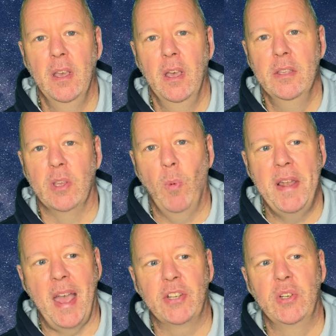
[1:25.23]
So when
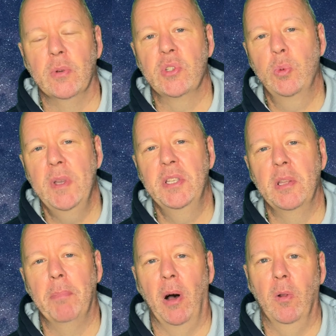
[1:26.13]
astronauts twisted the
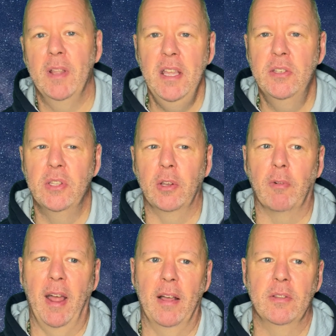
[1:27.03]
pole into the
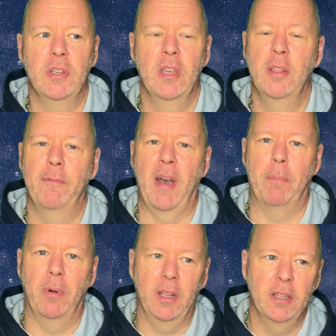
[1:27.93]
ground, the
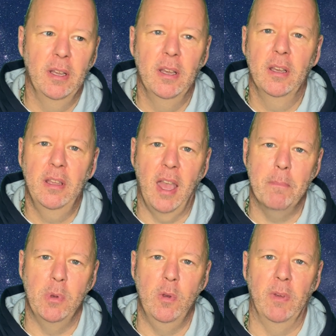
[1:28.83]
fabric kept
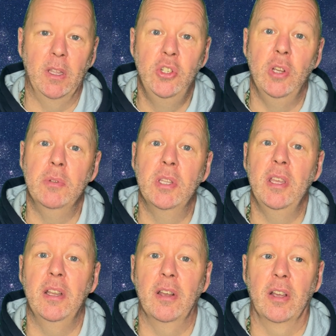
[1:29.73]
moving due to the
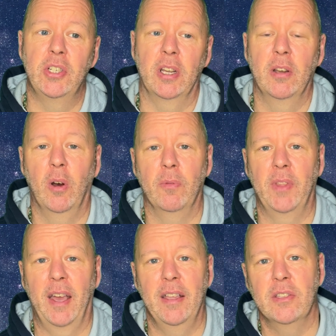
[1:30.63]
inertia of
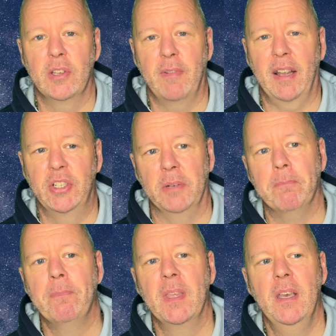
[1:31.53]
that interaction.
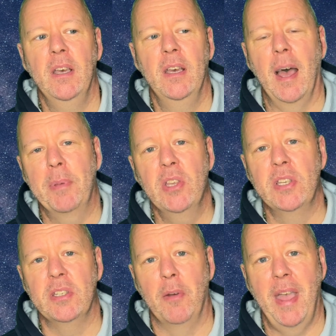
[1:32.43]
And because
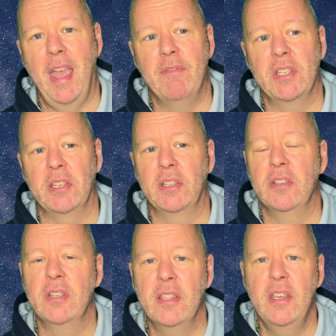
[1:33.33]
there's no air
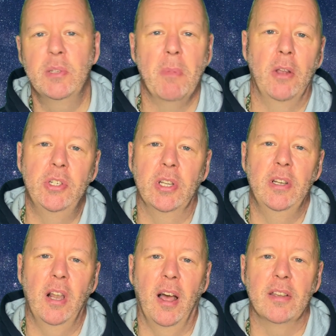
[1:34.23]
resistance, this motion
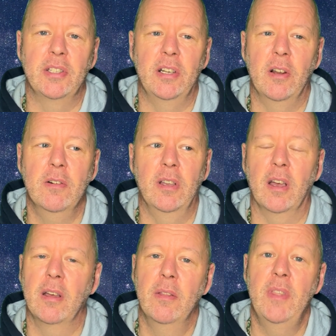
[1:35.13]
lasted longer
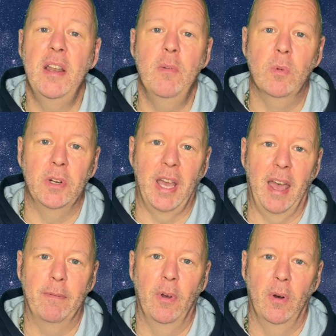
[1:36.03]
than it would
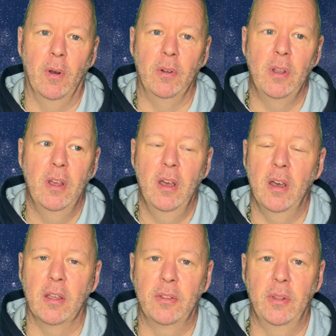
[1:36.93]
have on
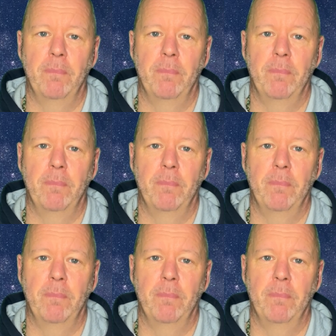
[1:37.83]
Earth.